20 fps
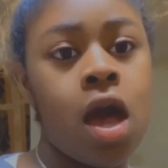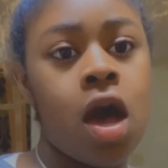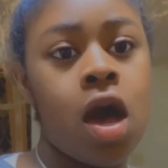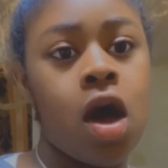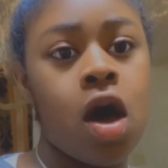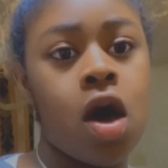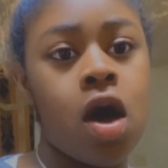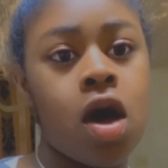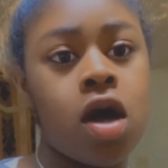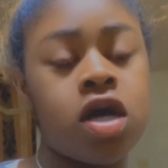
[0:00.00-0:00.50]

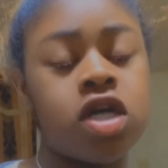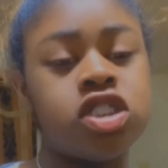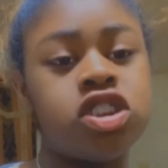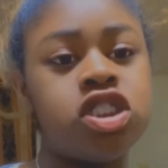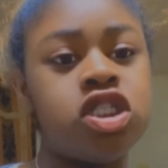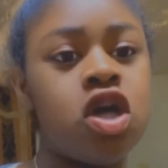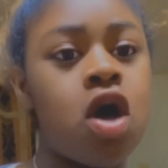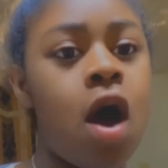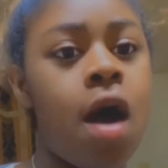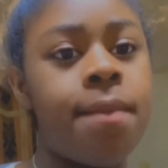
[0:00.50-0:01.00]
because she
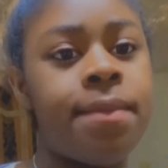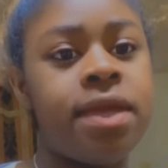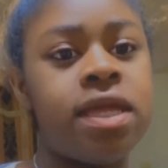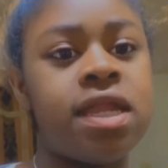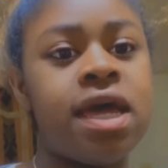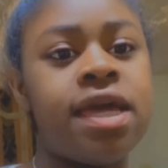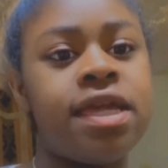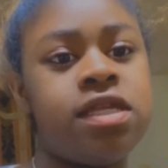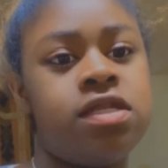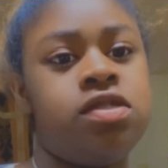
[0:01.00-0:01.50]
called me and I
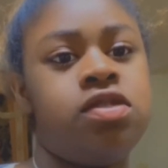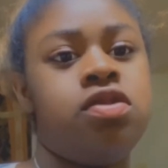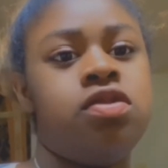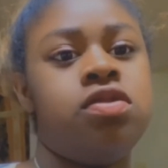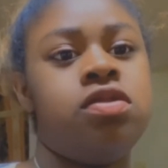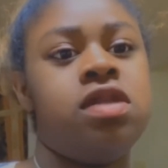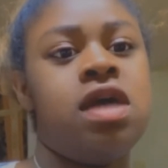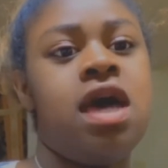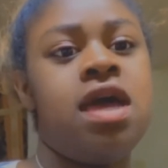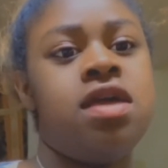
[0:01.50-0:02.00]
answered.
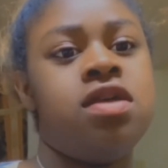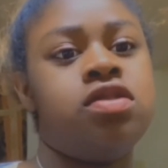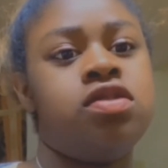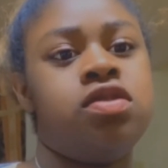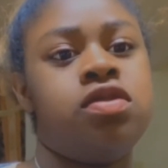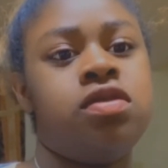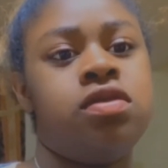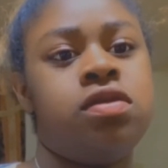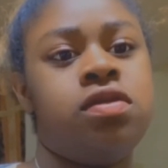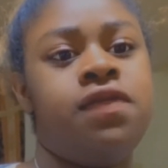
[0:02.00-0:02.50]
I
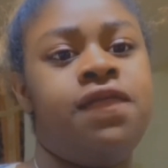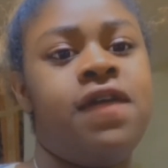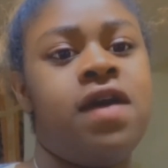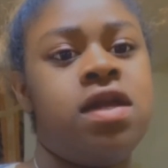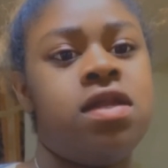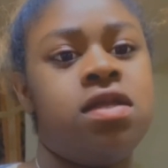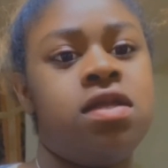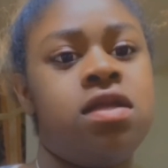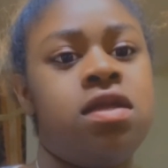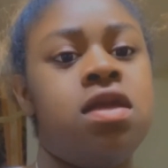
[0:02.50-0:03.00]
answered
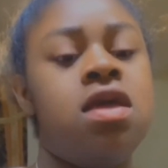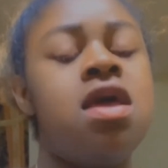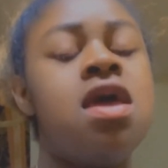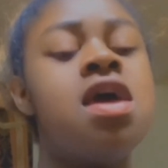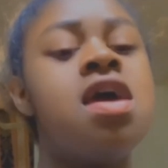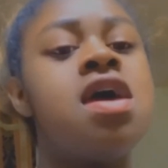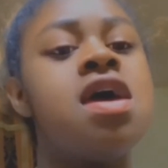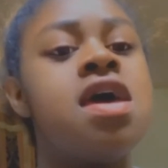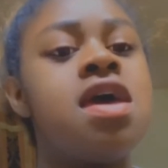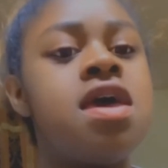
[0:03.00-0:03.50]
finally.
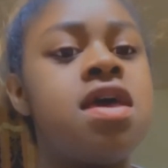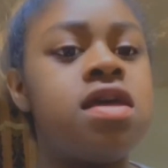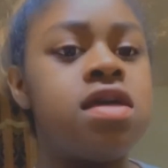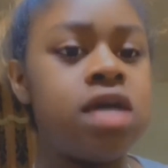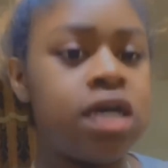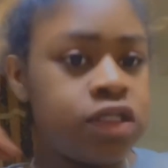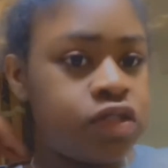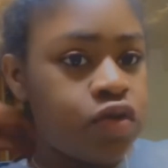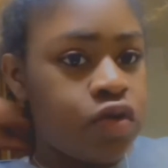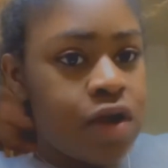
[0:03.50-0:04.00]
I
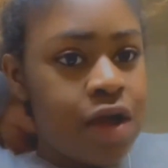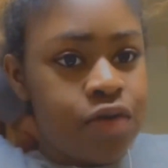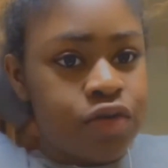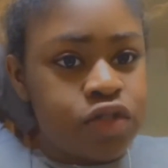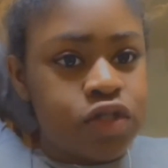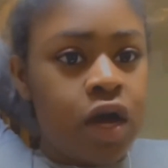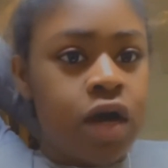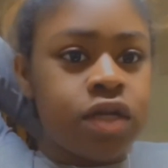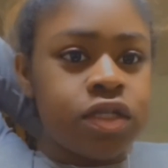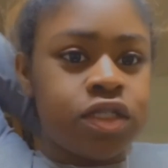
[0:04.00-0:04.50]
told her I was
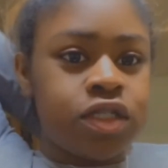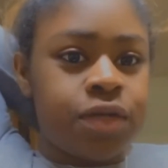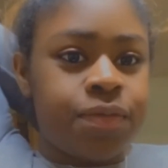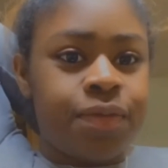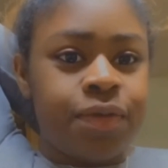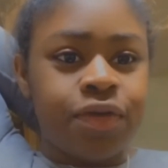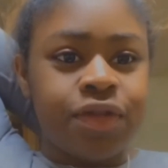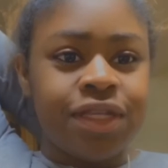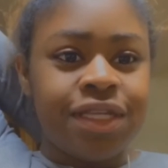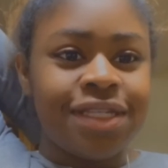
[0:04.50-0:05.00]
talking to the
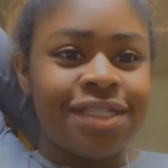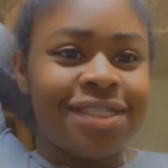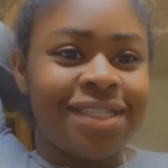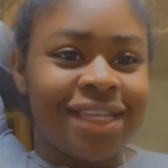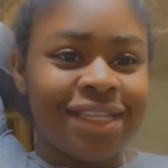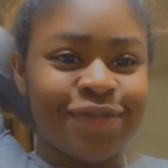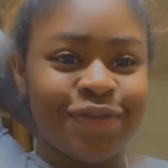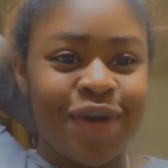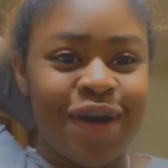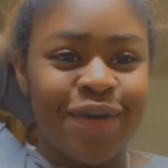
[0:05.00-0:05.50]
police.
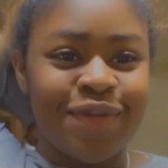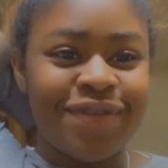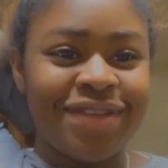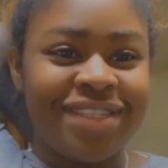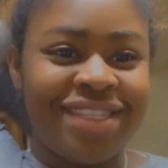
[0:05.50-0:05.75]
That's why I was